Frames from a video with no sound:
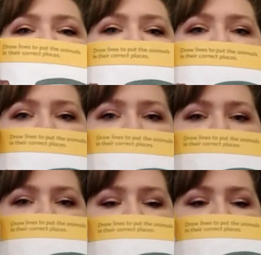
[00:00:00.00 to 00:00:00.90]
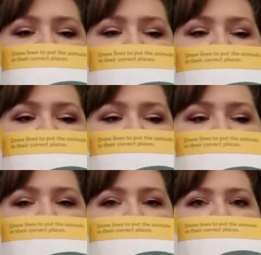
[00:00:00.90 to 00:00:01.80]
to start at any point in time. This
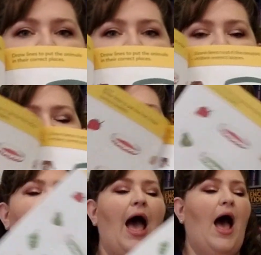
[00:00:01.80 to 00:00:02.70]
kindergarten 1A,